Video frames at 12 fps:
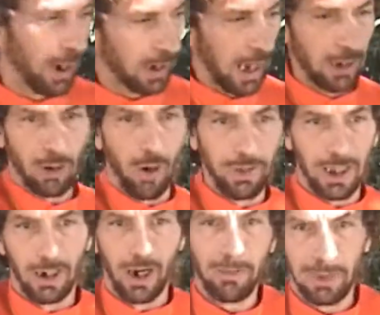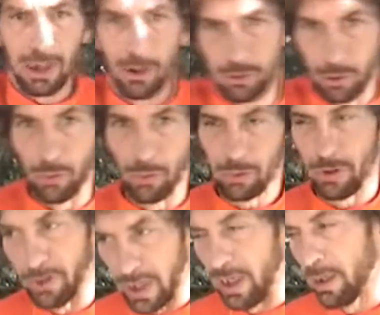I can't go there, I'm here too.
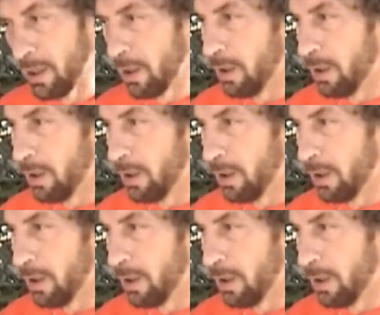Okay.